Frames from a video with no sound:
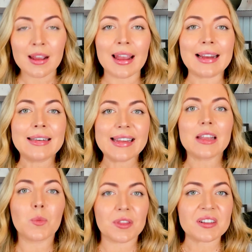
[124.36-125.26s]
and
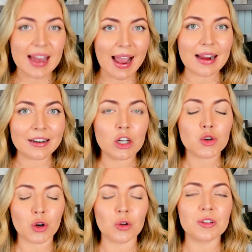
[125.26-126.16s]
dealing with this acne
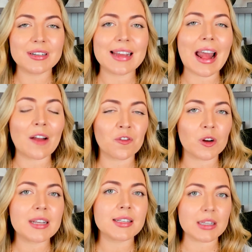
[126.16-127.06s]
trickled into every
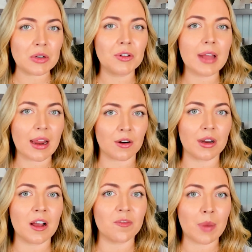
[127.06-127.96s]
single
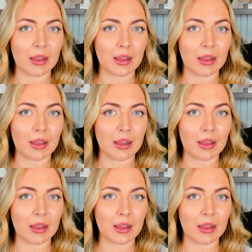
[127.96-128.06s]
area of my